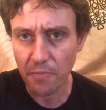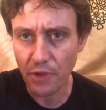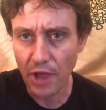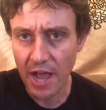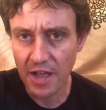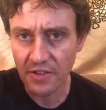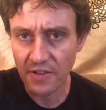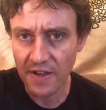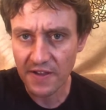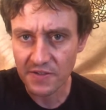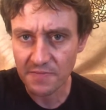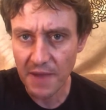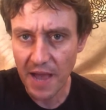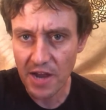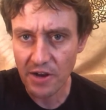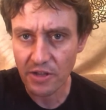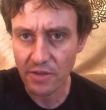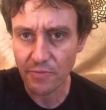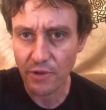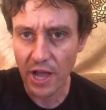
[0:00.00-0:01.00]
Black Lives Matter
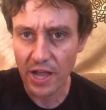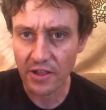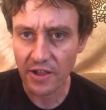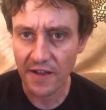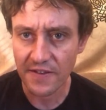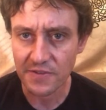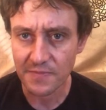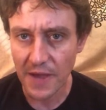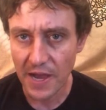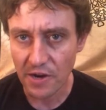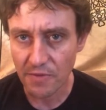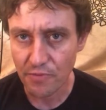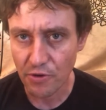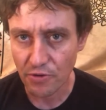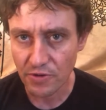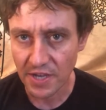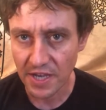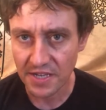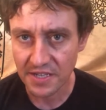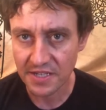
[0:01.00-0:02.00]
and the Black Lives Matter
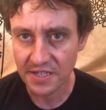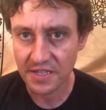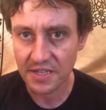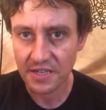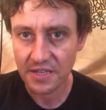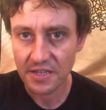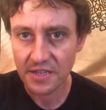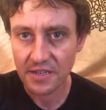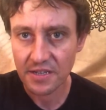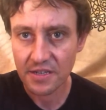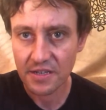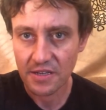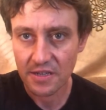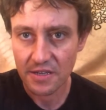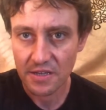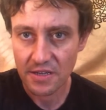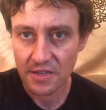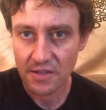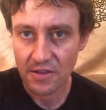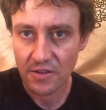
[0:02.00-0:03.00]
protests
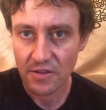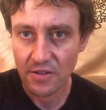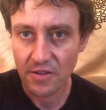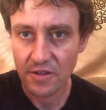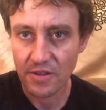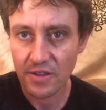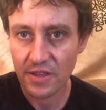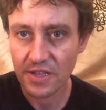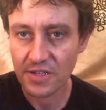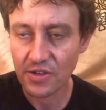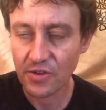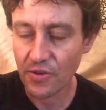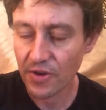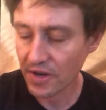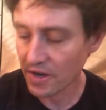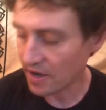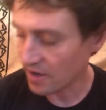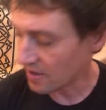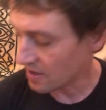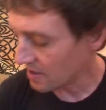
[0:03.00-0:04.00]
that's going
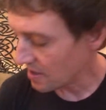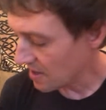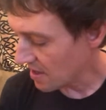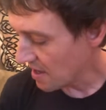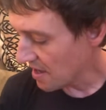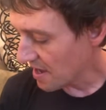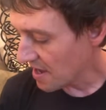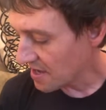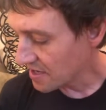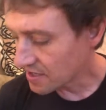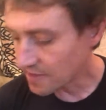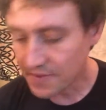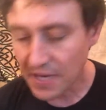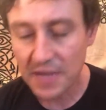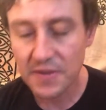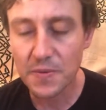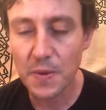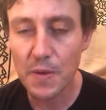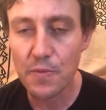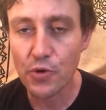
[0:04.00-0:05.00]
on?
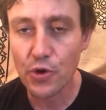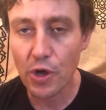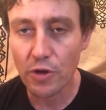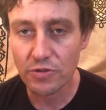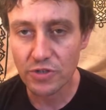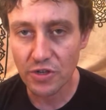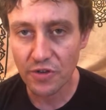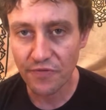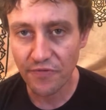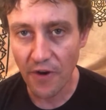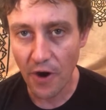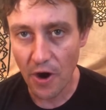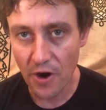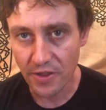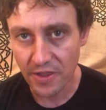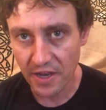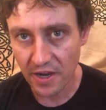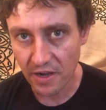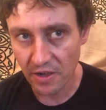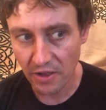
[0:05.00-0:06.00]
Sometimes people go too far,
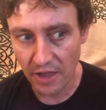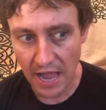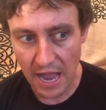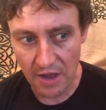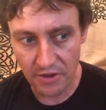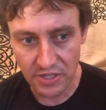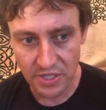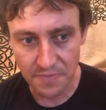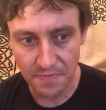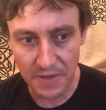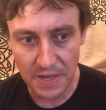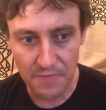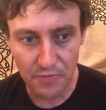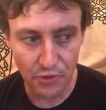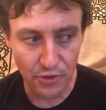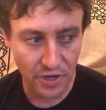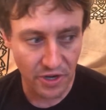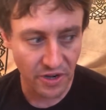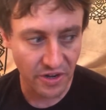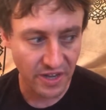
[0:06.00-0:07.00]
and then it allows people
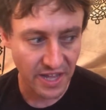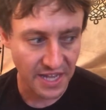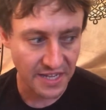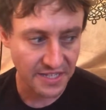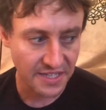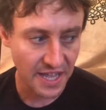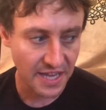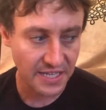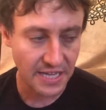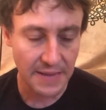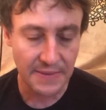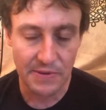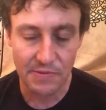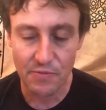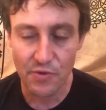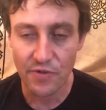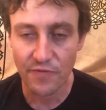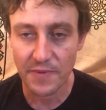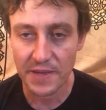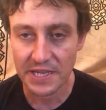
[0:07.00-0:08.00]
that are against that type of
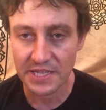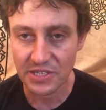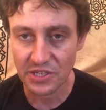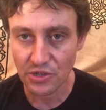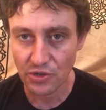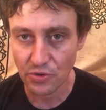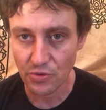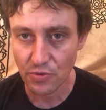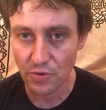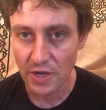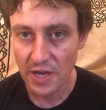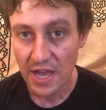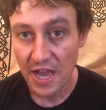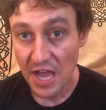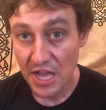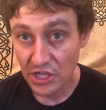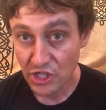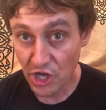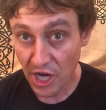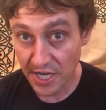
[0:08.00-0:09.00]
movement to
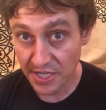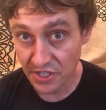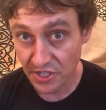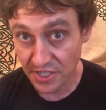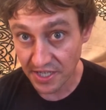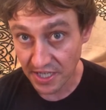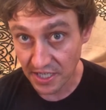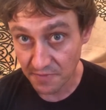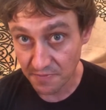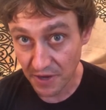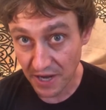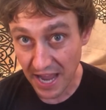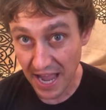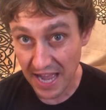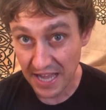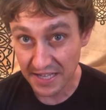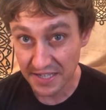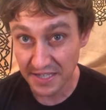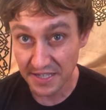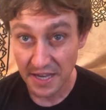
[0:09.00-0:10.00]
change things. But
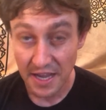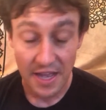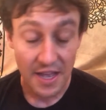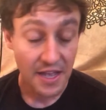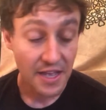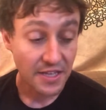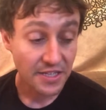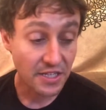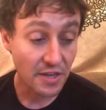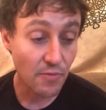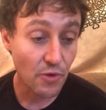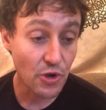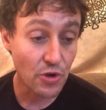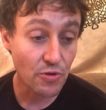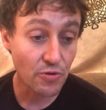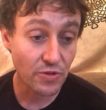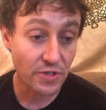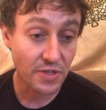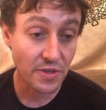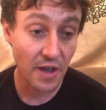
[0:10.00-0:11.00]
as someone
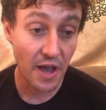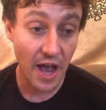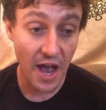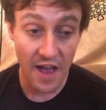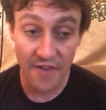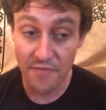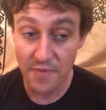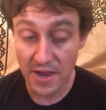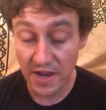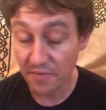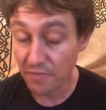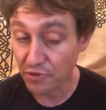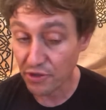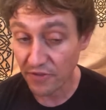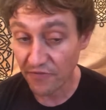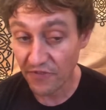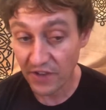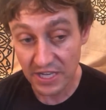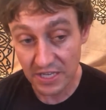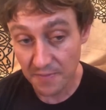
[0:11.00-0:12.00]
who's, I've been a
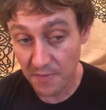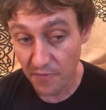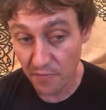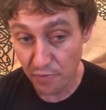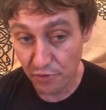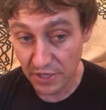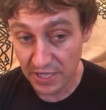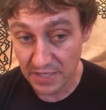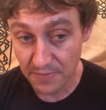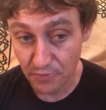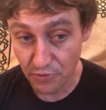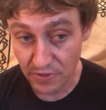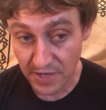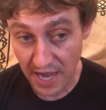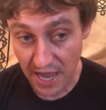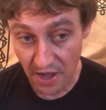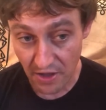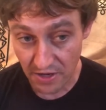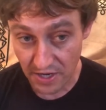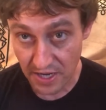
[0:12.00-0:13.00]
victim of police
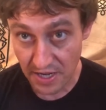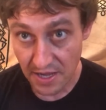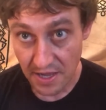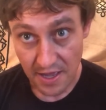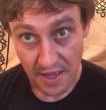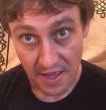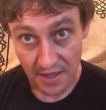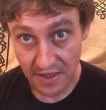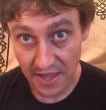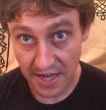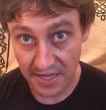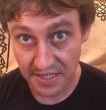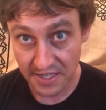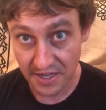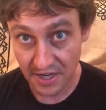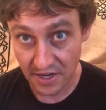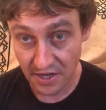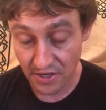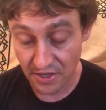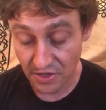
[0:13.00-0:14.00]
brutality, that's
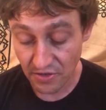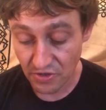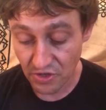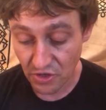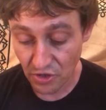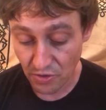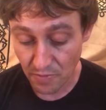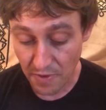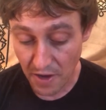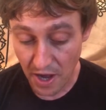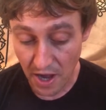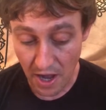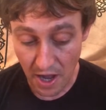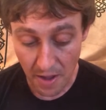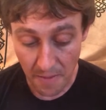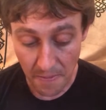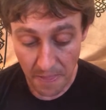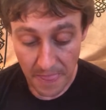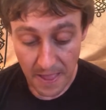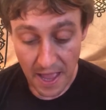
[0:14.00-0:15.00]
not on YouTube.
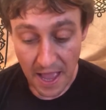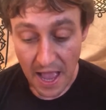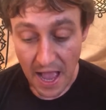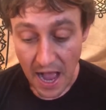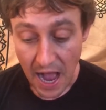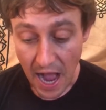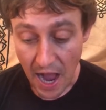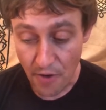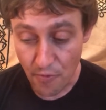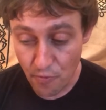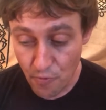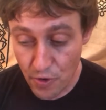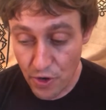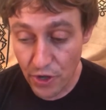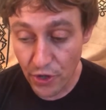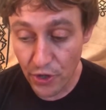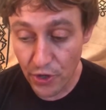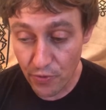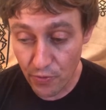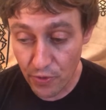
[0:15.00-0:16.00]
Um, I
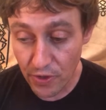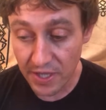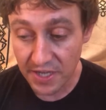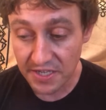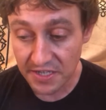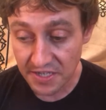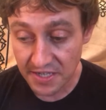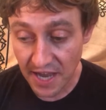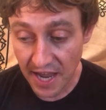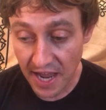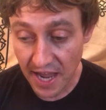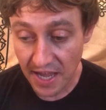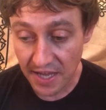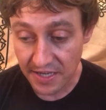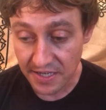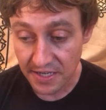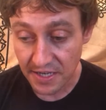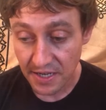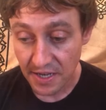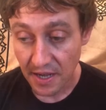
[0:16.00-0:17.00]
really, really
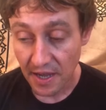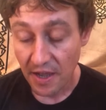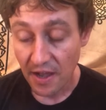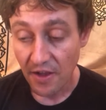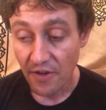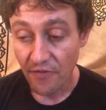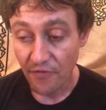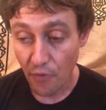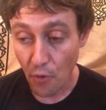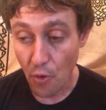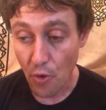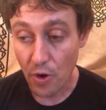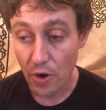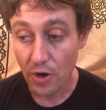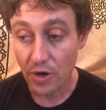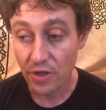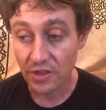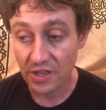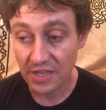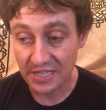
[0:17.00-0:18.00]
stand
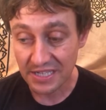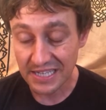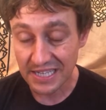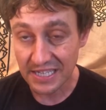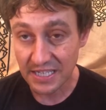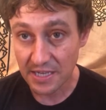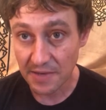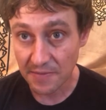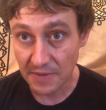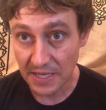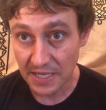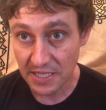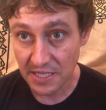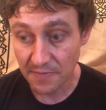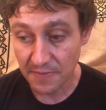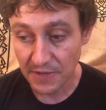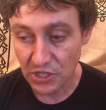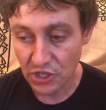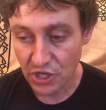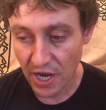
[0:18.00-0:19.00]
for the
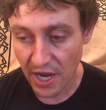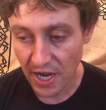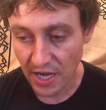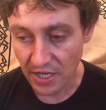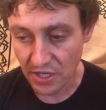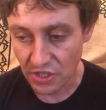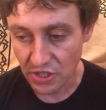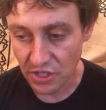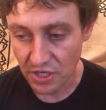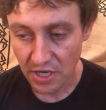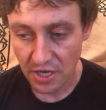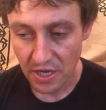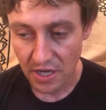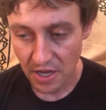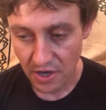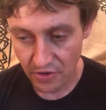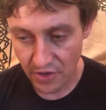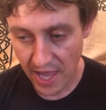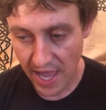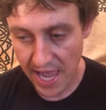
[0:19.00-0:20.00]
system needs to be
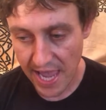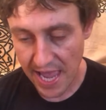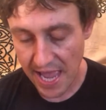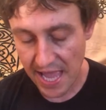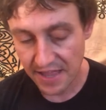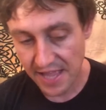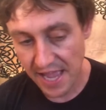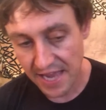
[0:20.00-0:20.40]
changed. Okay.